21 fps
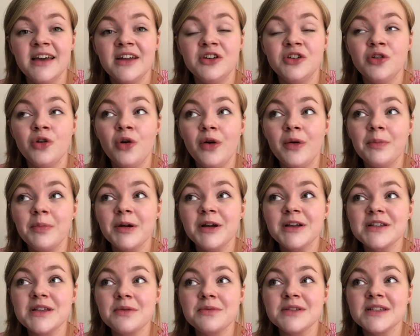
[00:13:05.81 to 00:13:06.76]
not
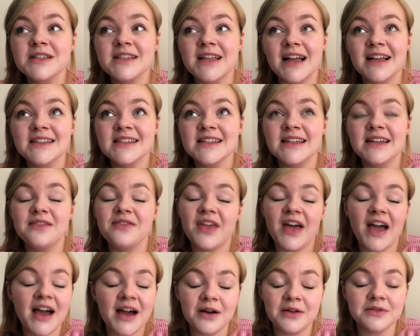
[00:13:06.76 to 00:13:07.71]
because I was sad to leave the
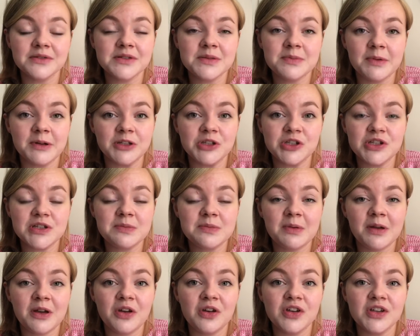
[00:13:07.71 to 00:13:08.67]
house, but just
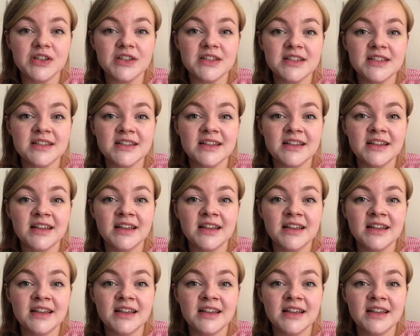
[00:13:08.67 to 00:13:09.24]
because